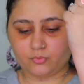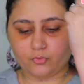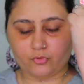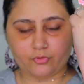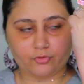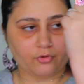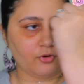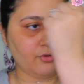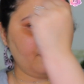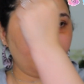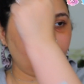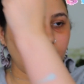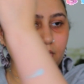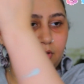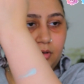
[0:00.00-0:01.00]
more
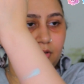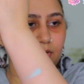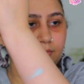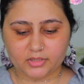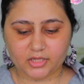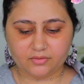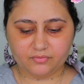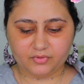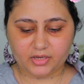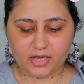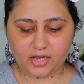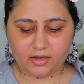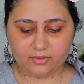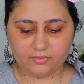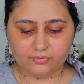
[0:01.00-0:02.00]
of a, then we
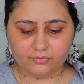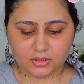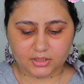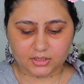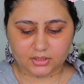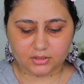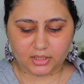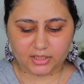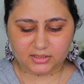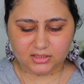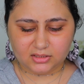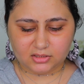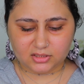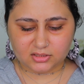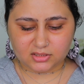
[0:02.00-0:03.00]
have the, I
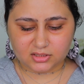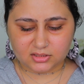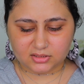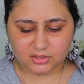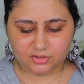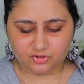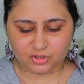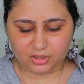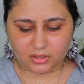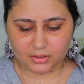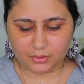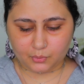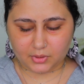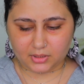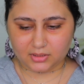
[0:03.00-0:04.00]
think this is the
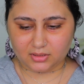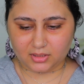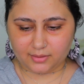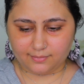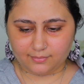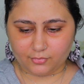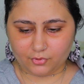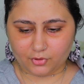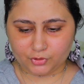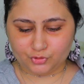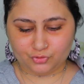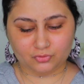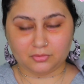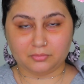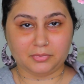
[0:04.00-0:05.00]
jelly one, I'm not sure,